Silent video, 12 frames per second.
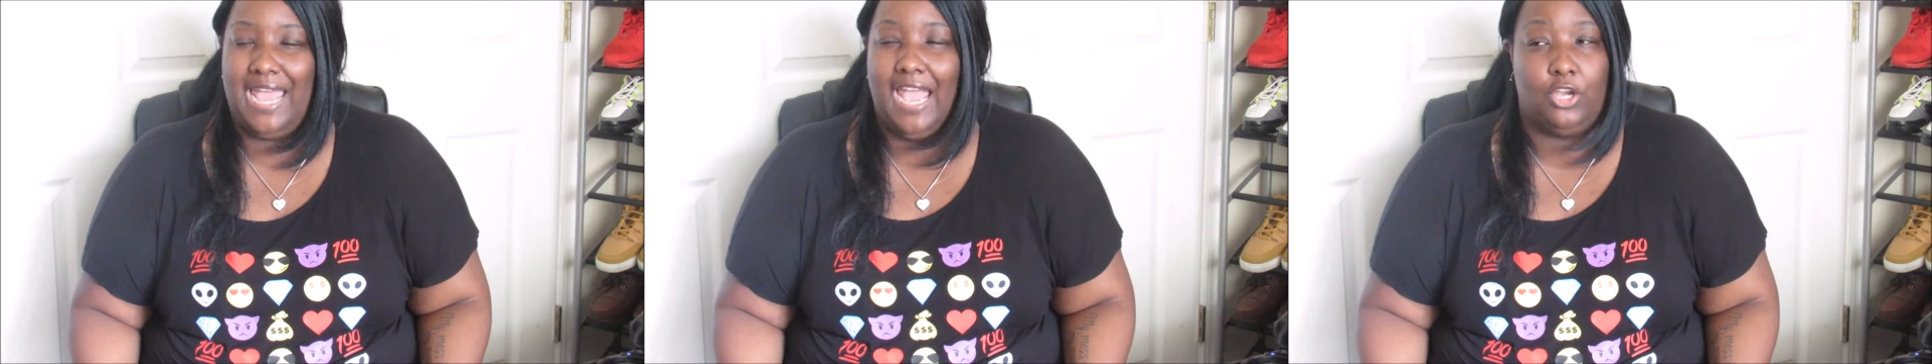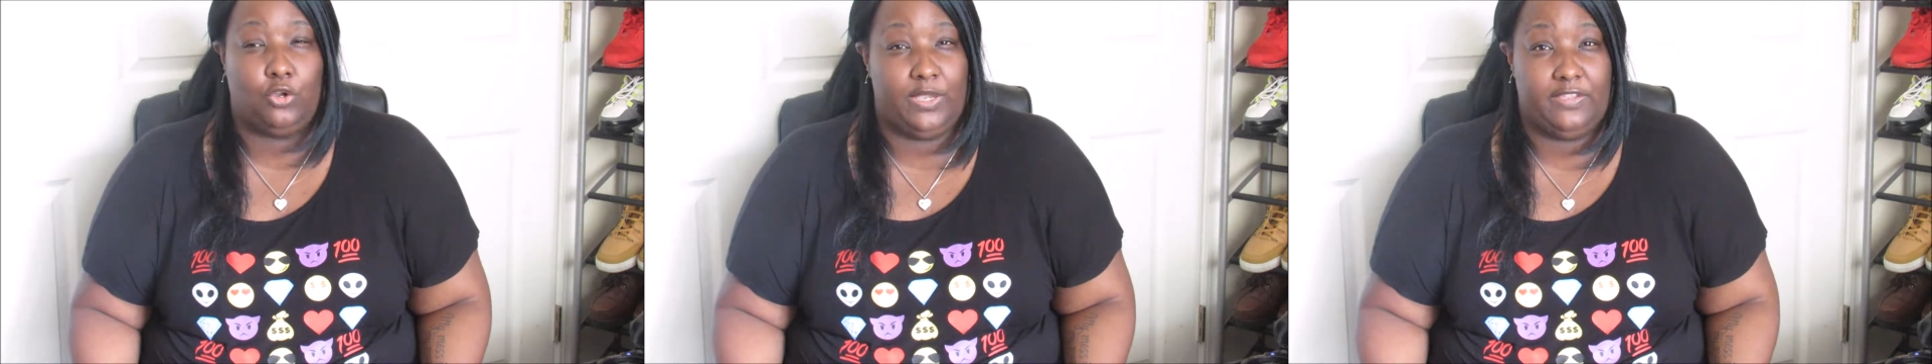
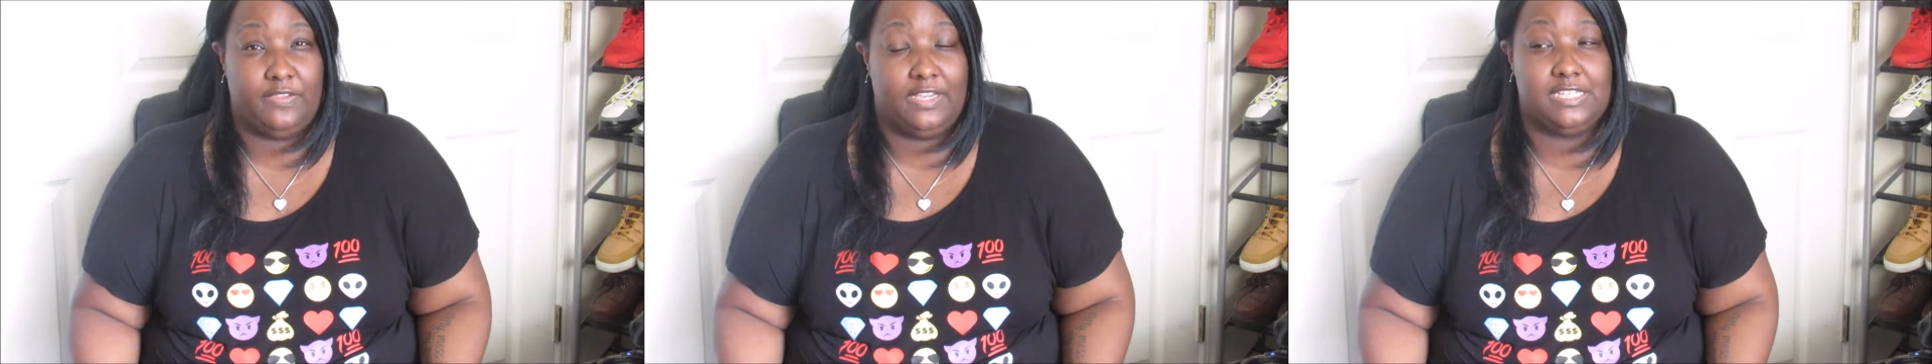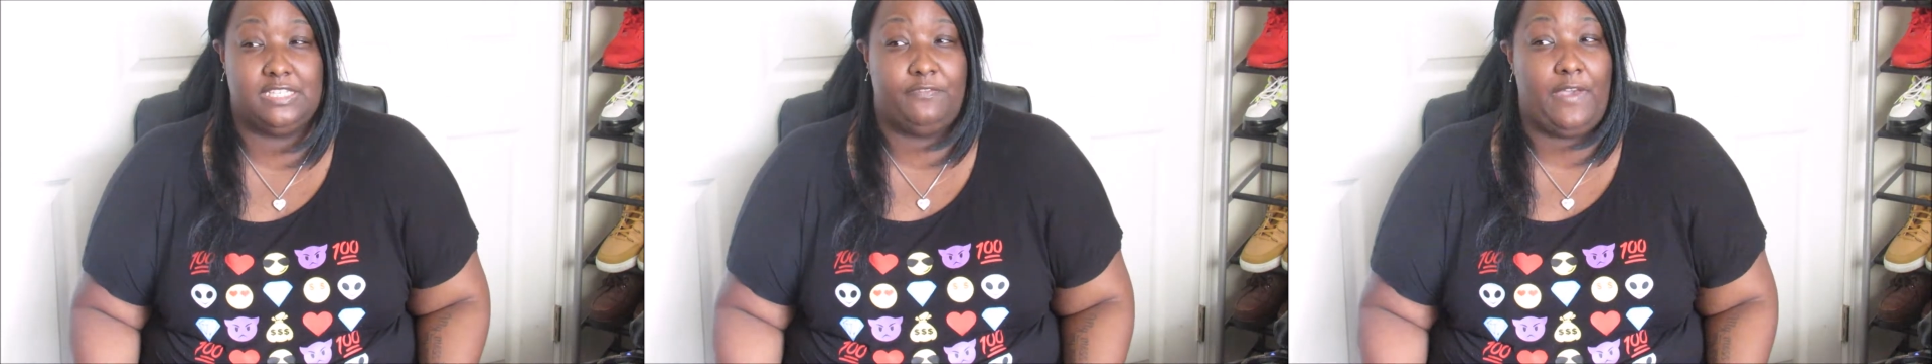not grieving,
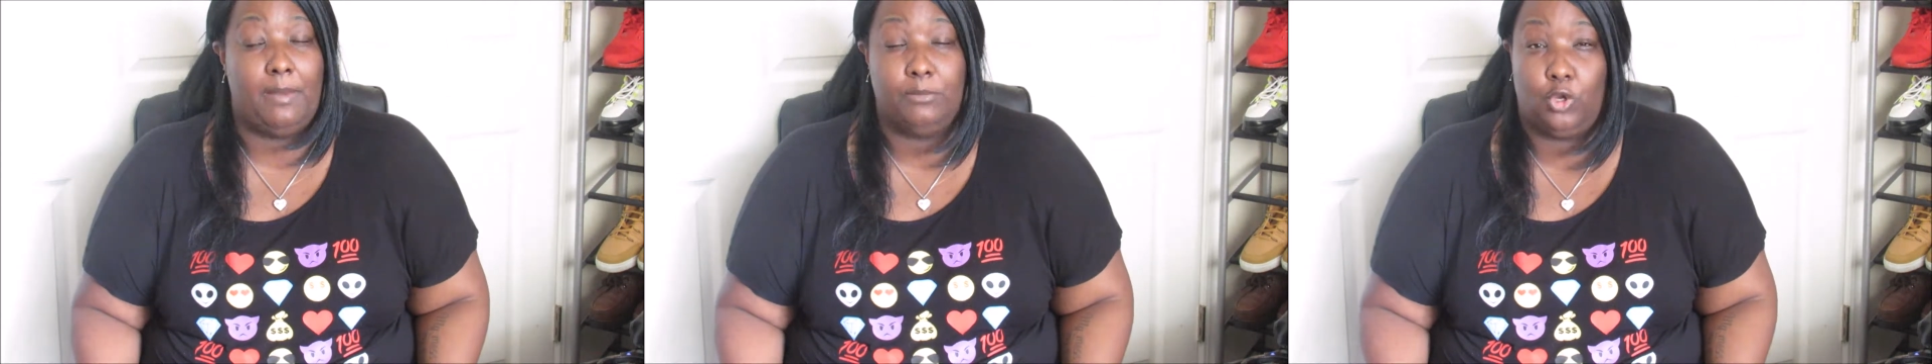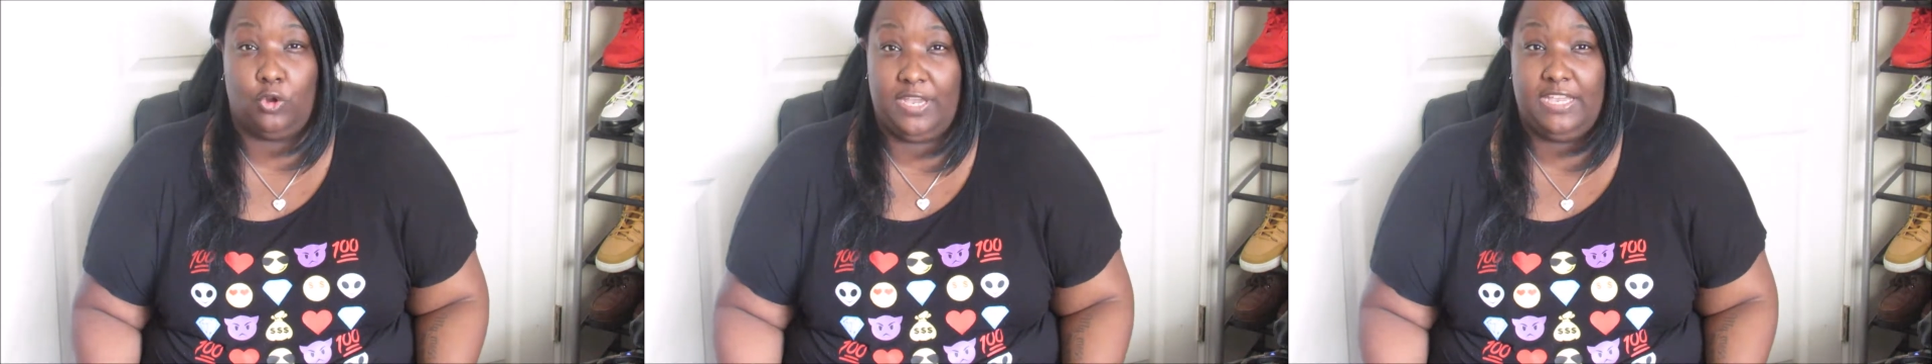because if
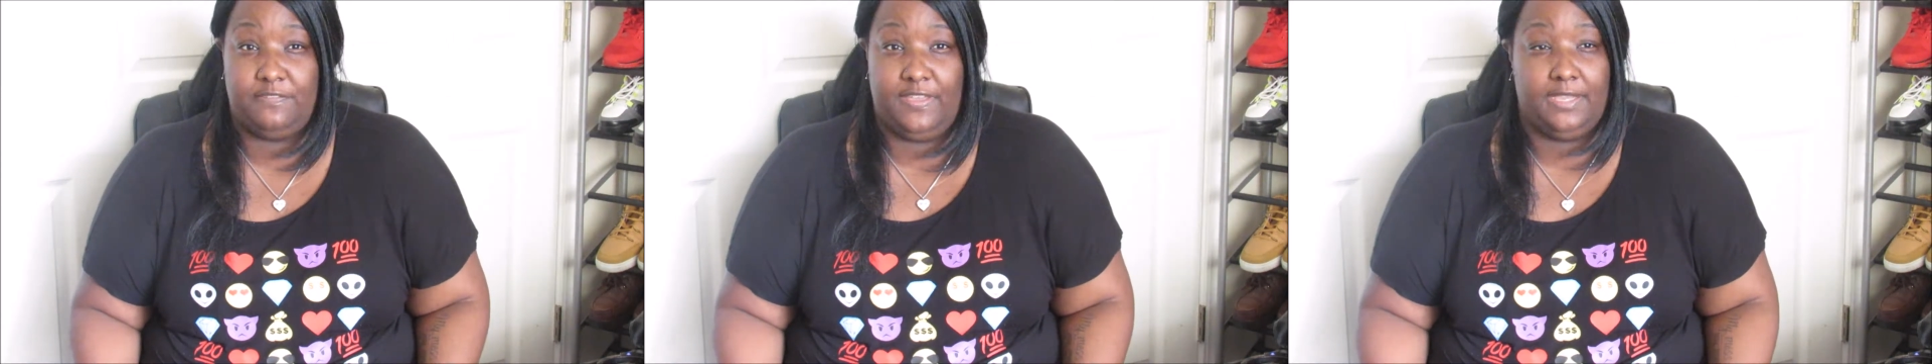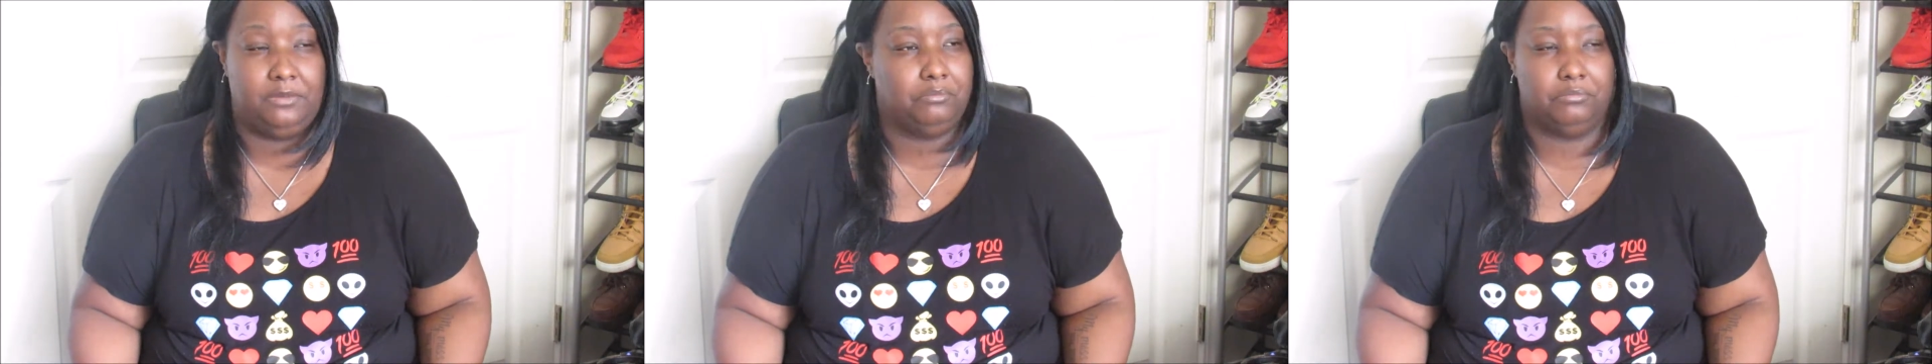I'm
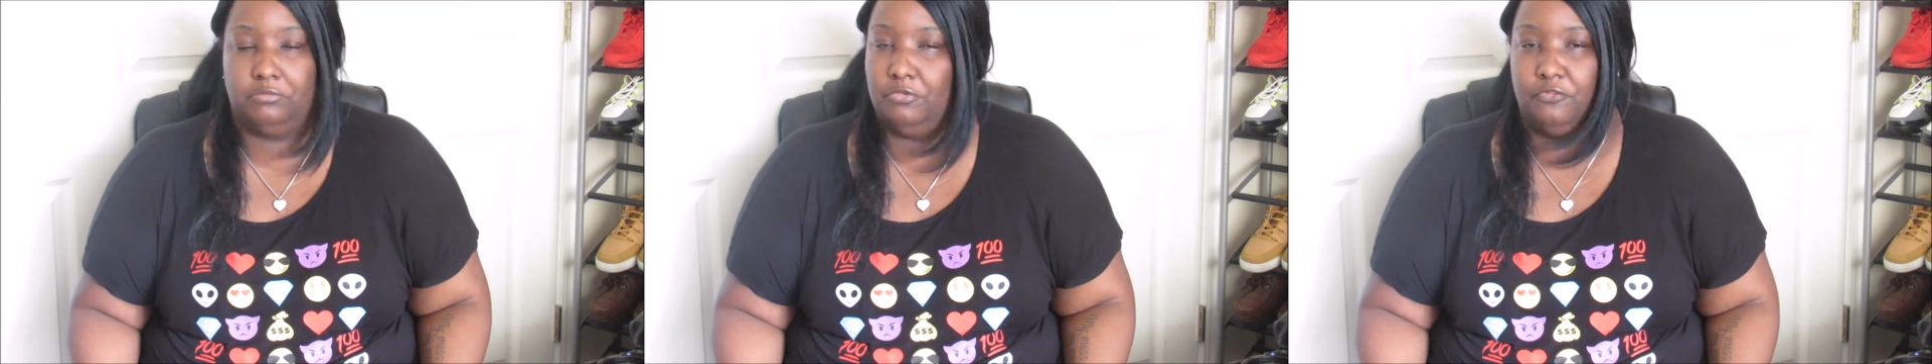grieving,